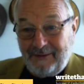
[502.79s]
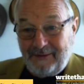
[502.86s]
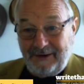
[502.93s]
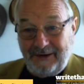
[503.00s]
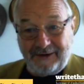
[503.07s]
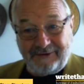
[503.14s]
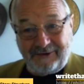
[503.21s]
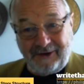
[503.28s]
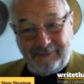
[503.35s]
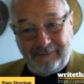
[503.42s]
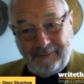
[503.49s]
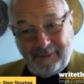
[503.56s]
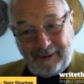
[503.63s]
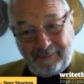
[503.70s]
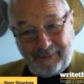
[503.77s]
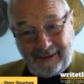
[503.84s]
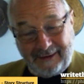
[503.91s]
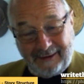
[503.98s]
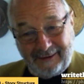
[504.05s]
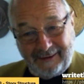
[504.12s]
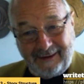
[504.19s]
The next time we might
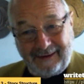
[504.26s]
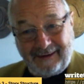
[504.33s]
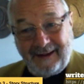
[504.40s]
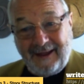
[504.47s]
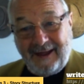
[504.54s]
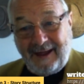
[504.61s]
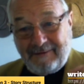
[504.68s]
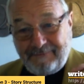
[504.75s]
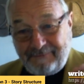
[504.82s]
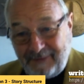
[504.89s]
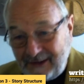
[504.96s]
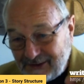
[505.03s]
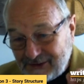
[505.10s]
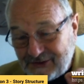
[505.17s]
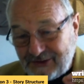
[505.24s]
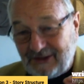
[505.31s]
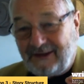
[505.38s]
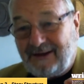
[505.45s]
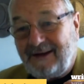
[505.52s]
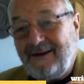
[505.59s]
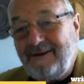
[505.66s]
break a leg.
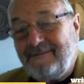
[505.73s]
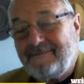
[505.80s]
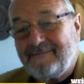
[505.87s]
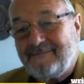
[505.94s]
Eventually,